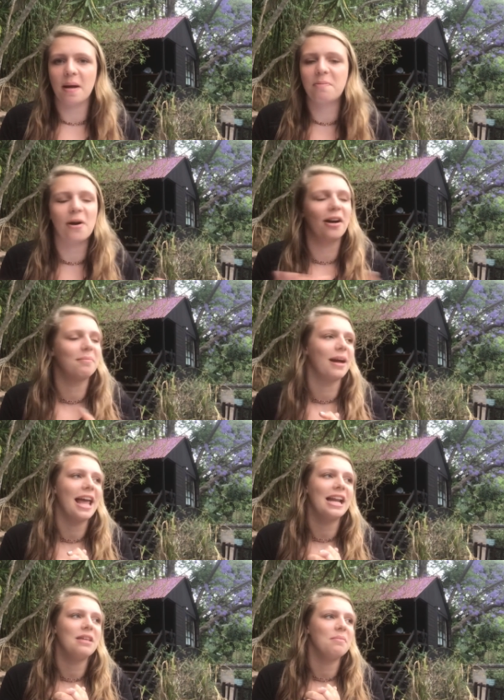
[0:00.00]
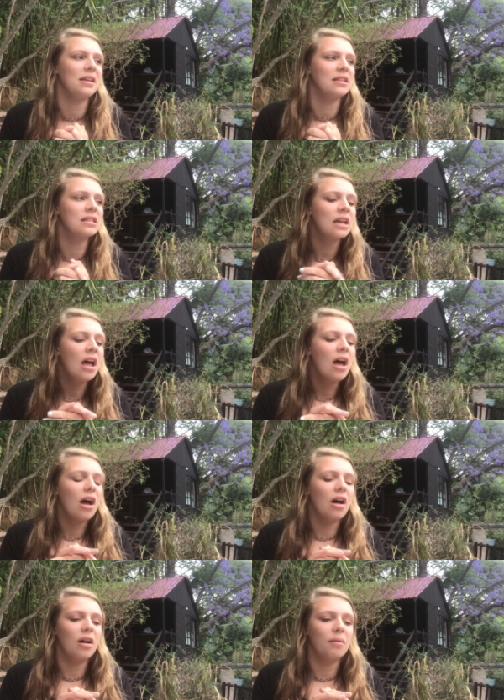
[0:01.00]
my part by any means
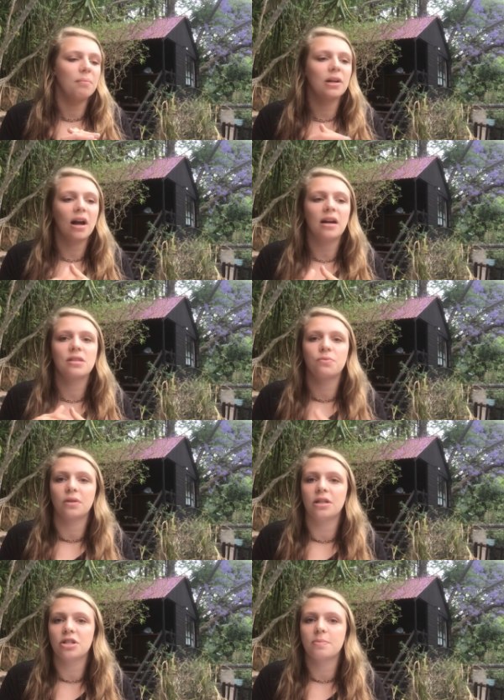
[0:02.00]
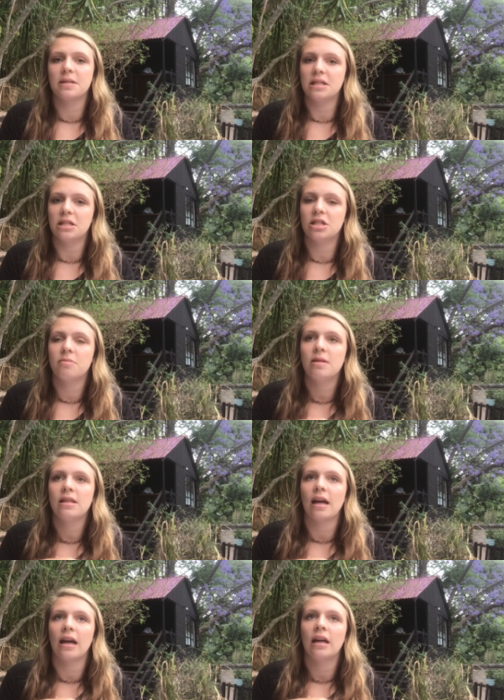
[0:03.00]
um, but God has really just been teaching
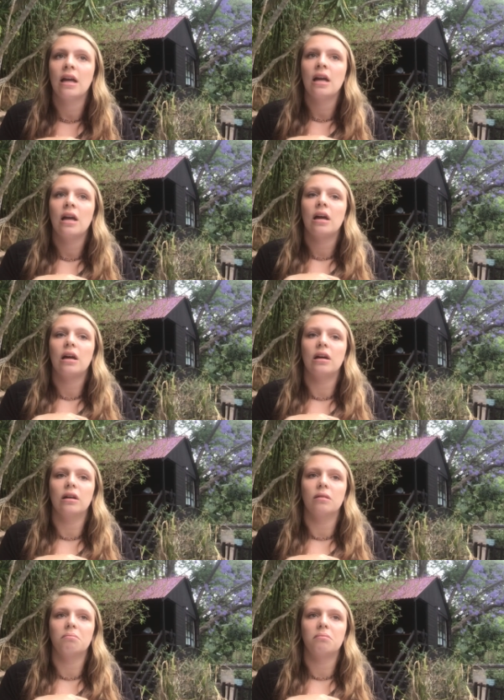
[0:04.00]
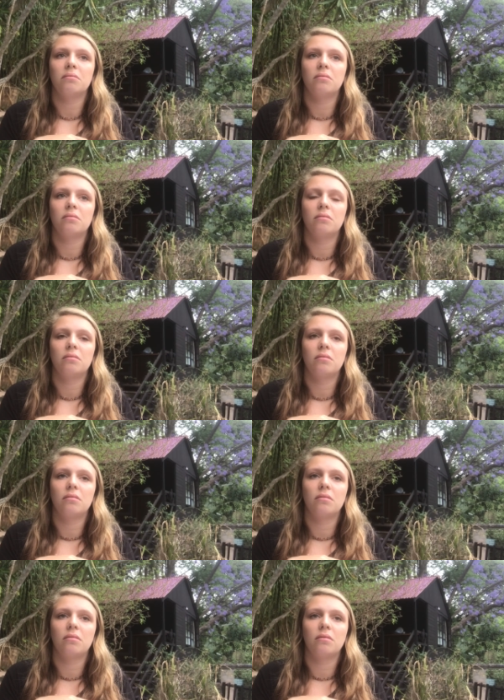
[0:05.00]
me that um,
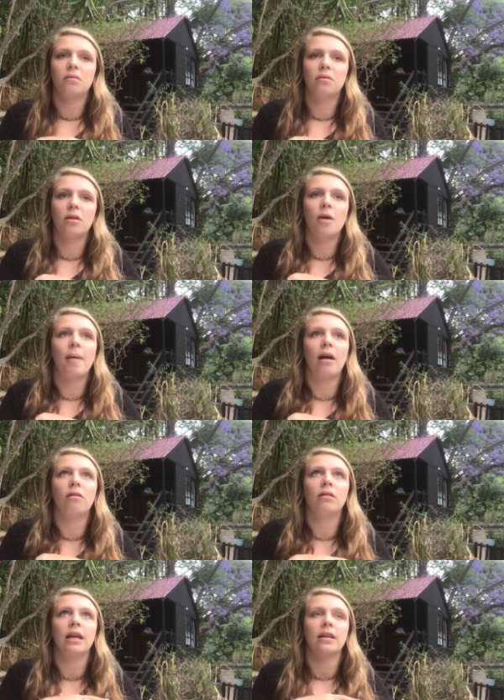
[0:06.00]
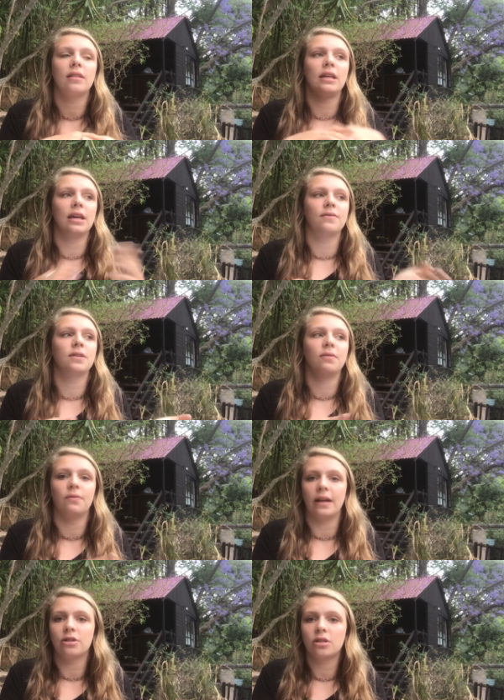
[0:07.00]
about like the gift of
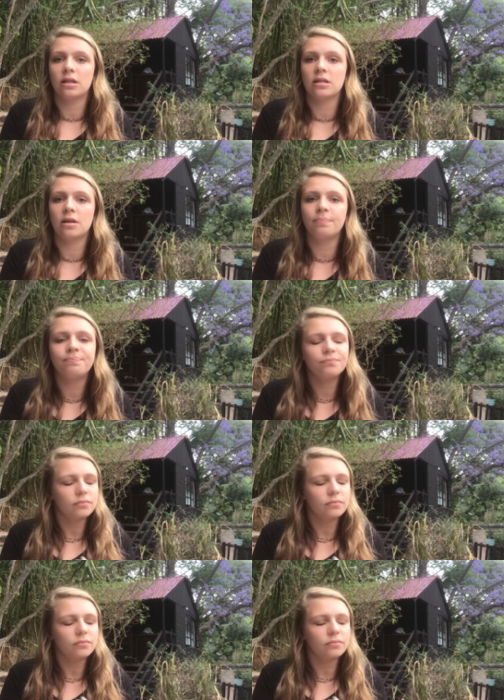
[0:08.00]
evangelism